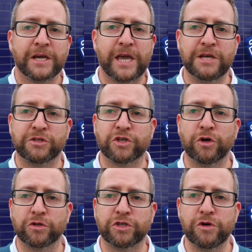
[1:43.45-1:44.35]
Keane
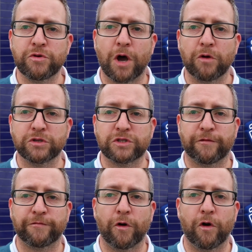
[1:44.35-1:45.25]
scored two goals
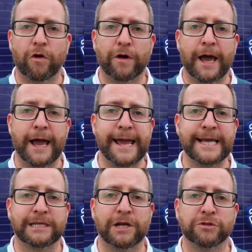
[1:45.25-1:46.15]
for
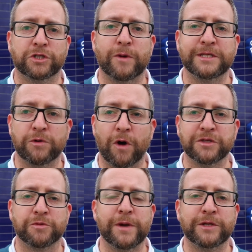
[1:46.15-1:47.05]
Italy under
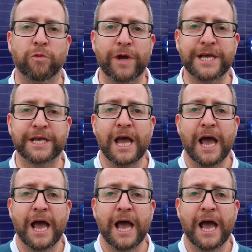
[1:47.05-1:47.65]
21s midweek.